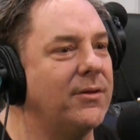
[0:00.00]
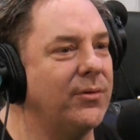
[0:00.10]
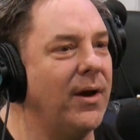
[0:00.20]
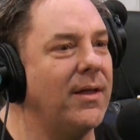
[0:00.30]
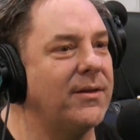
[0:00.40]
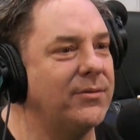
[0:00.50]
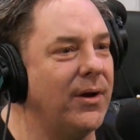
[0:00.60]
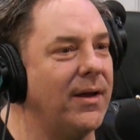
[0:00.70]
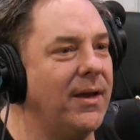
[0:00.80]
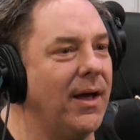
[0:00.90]
right, that's
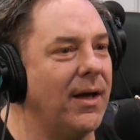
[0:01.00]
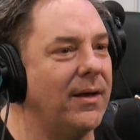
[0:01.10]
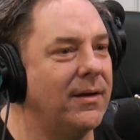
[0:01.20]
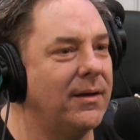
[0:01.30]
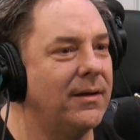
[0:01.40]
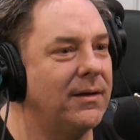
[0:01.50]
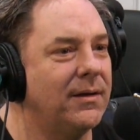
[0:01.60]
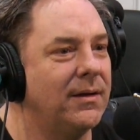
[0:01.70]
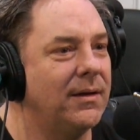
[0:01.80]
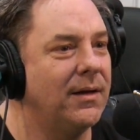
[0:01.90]
right. Yeah, Jesus Christ, you don't
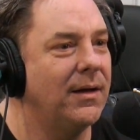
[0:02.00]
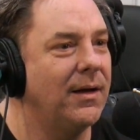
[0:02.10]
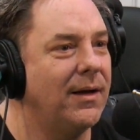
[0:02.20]
remember anything.